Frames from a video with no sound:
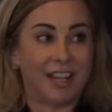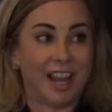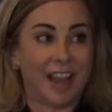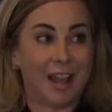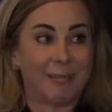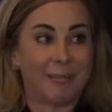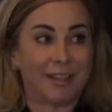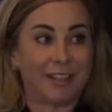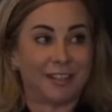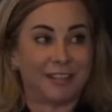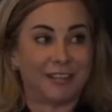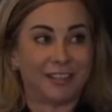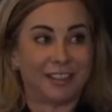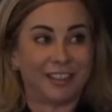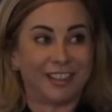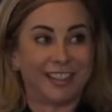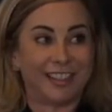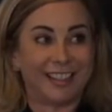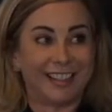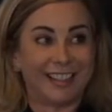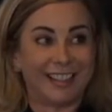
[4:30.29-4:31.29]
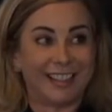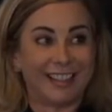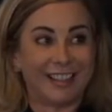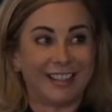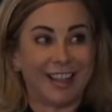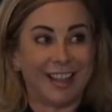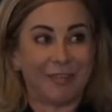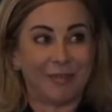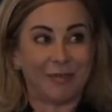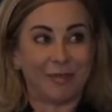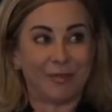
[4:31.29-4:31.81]
tapping
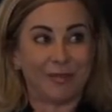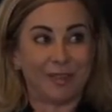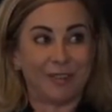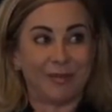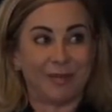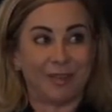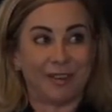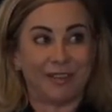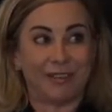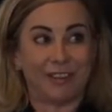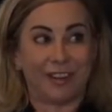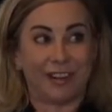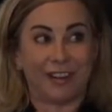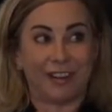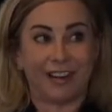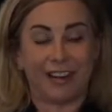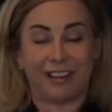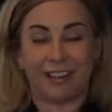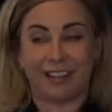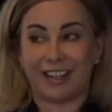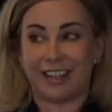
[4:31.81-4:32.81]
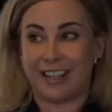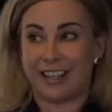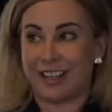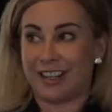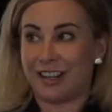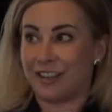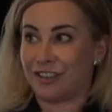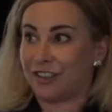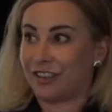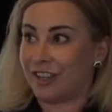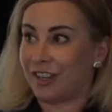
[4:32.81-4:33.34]
diversity uh, will be one of our, our
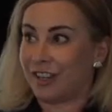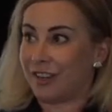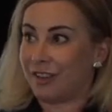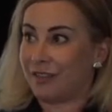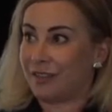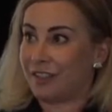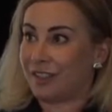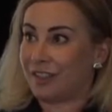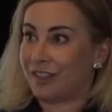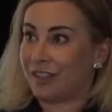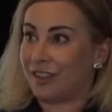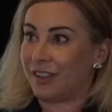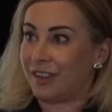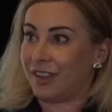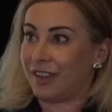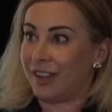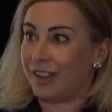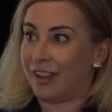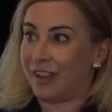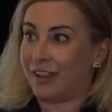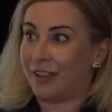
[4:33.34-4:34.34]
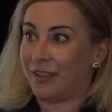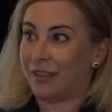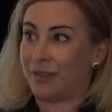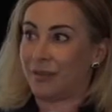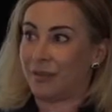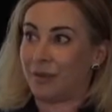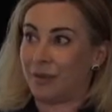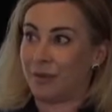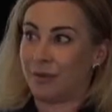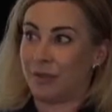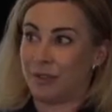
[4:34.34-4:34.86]
key initiatives uh,
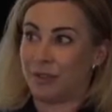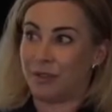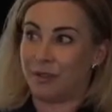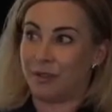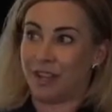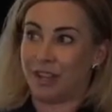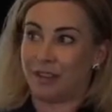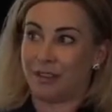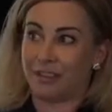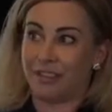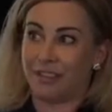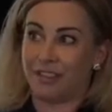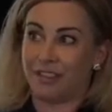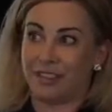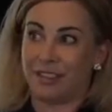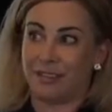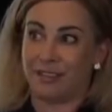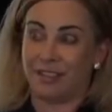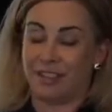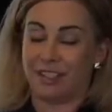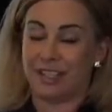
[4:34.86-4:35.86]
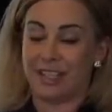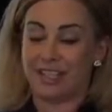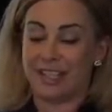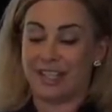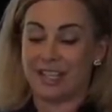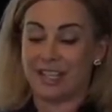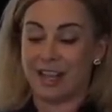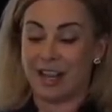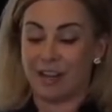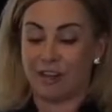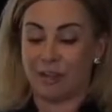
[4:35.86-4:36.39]
through
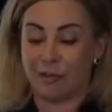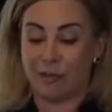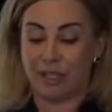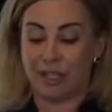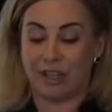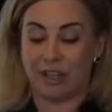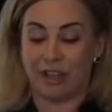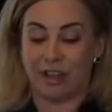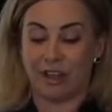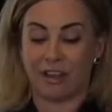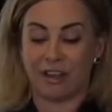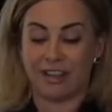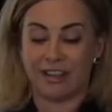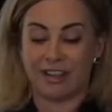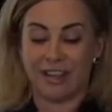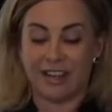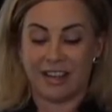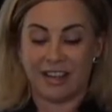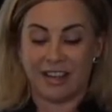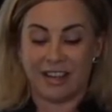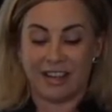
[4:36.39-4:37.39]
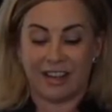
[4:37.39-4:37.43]
2017 and beyond.